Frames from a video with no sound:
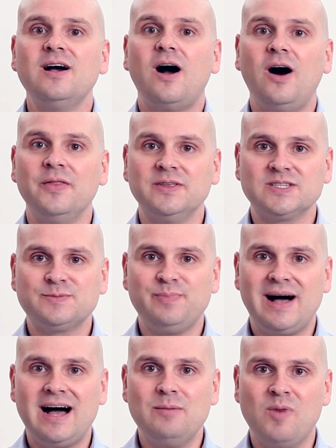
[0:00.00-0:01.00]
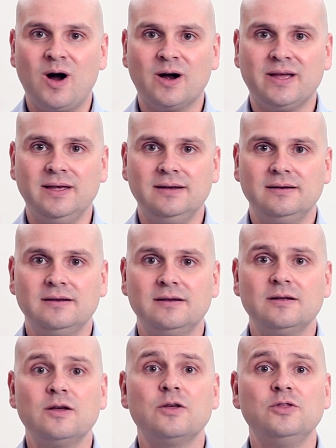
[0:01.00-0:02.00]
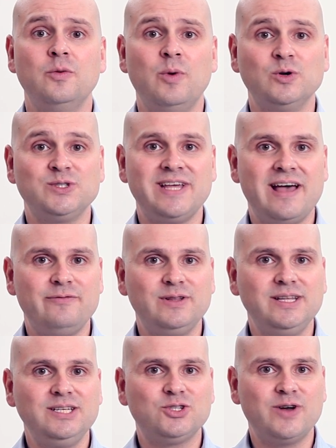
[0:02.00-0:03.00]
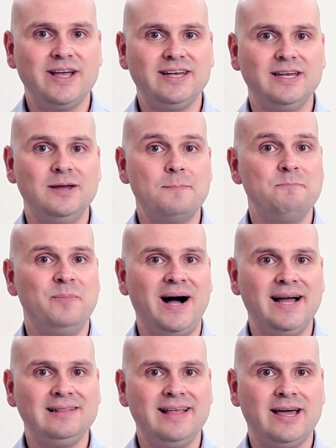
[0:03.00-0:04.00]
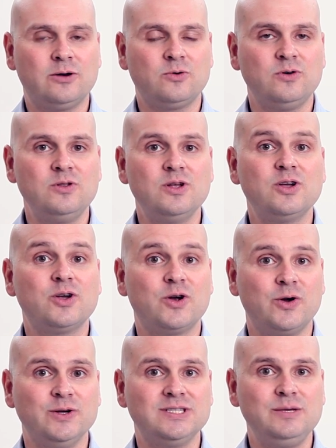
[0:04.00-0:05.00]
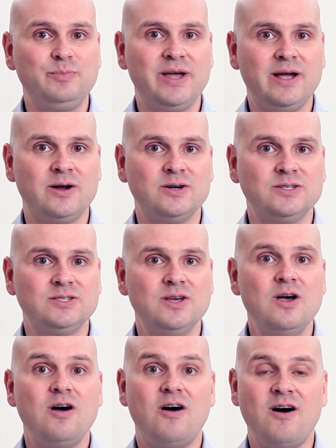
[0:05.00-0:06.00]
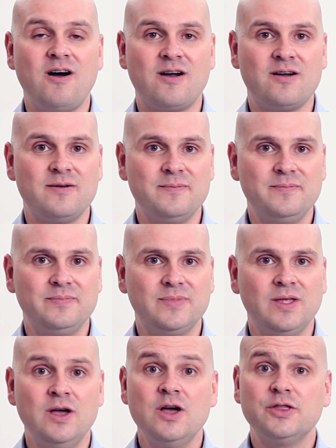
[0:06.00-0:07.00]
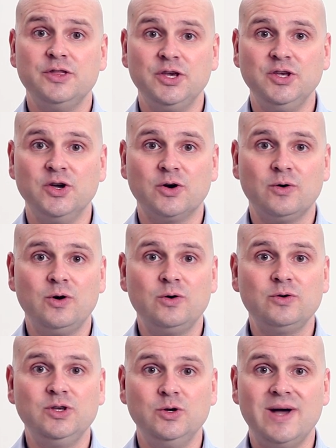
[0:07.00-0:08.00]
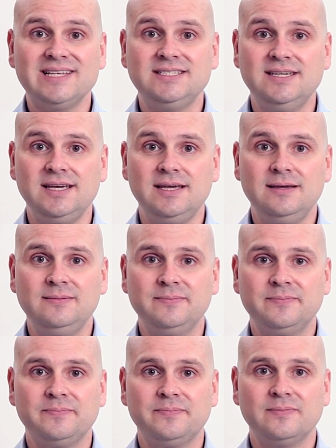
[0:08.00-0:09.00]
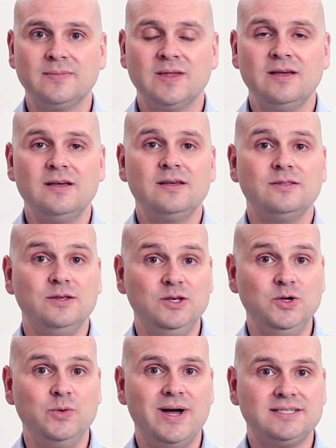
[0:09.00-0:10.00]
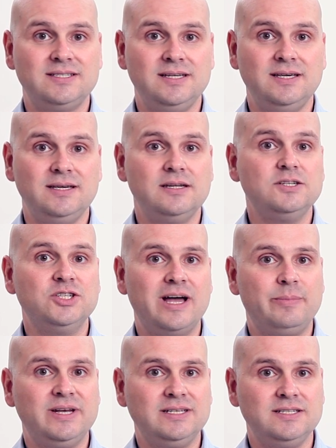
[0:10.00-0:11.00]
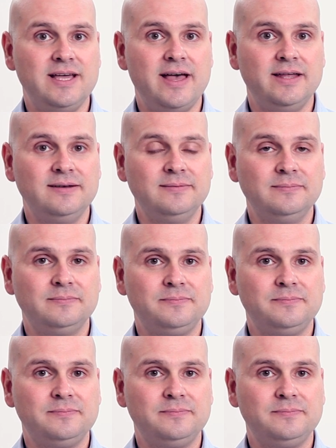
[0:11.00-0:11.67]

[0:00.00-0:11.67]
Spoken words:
On the spot market, the most heavily traded bilateral currency pairs are the Euro USD, the USD Japanese yen,